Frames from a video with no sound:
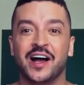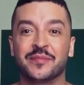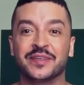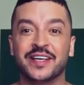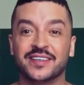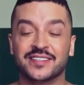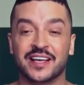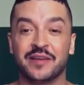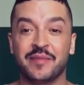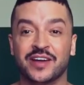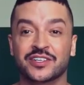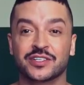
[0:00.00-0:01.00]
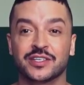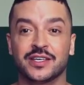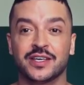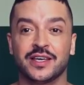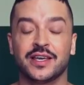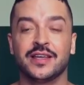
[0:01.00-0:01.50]
Yes, I'm
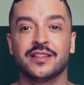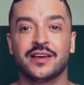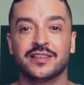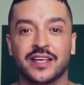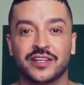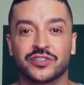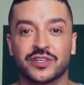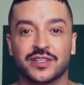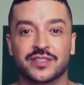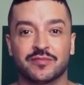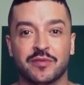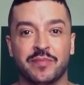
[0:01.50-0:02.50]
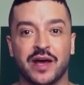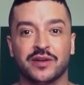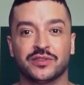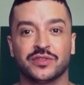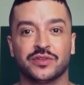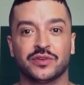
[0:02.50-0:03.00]
actually in Los Angeles. I'm
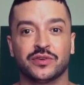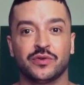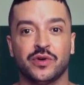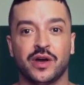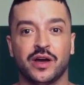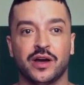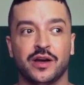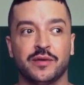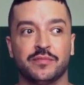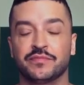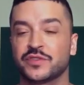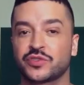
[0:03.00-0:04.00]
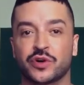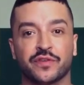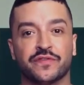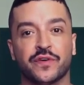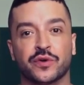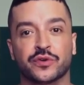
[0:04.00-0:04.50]
about to start
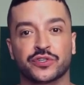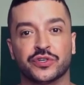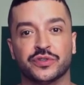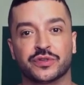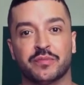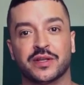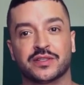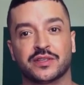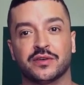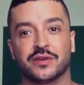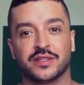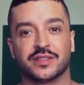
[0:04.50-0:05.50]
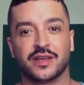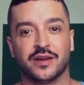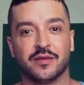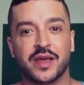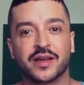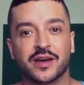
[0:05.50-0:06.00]
a photo shoot, so I'm about to go get into
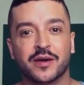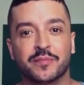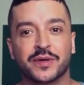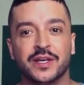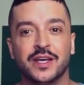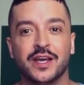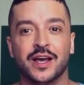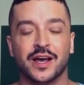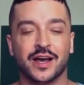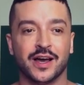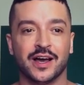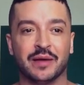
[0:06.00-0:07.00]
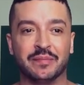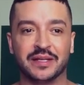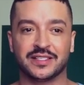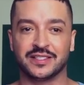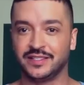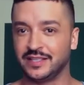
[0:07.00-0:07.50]
hair and makeup.
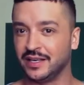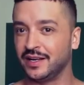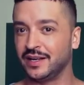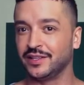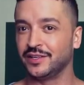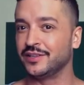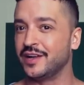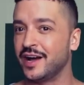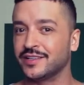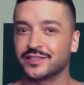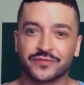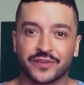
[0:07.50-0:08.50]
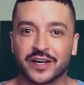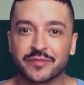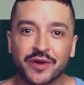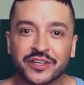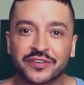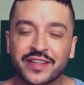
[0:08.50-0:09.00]
It's a little nod to Freddie
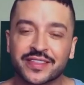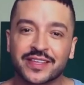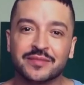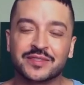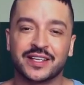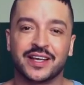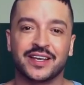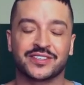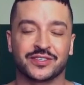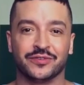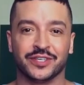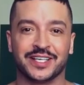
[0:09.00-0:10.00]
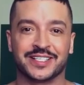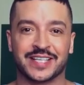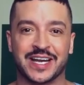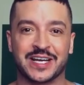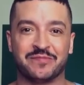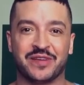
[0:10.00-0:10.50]
Mercury theme today, so really
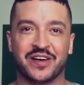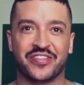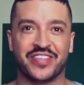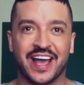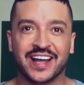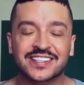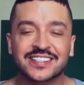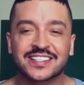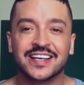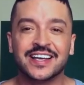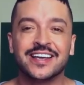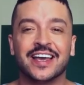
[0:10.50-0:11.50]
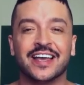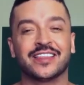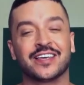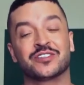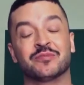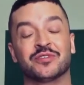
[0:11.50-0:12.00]
excited about that. And
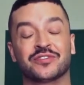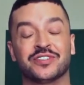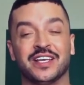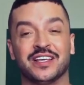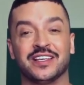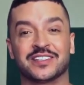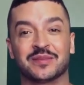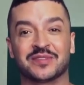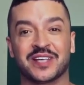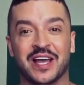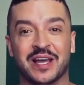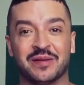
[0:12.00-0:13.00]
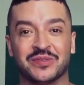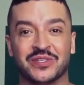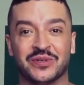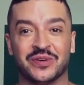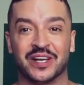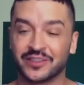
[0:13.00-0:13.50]
thank you so much for taking some time
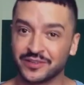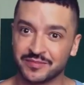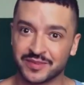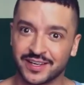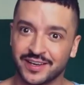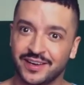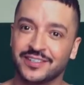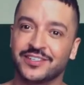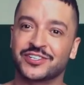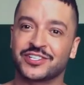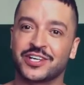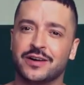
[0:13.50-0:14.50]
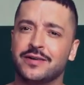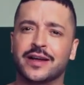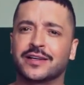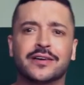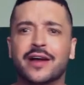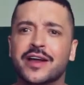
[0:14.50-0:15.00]
to include me on your show,
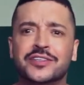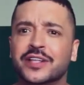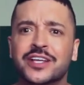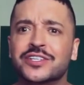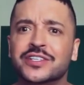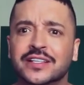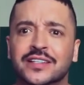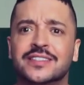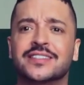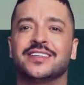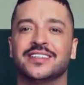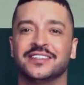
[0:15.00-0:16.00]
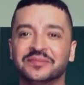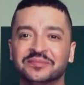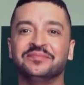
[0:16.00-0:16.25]
and congratulations.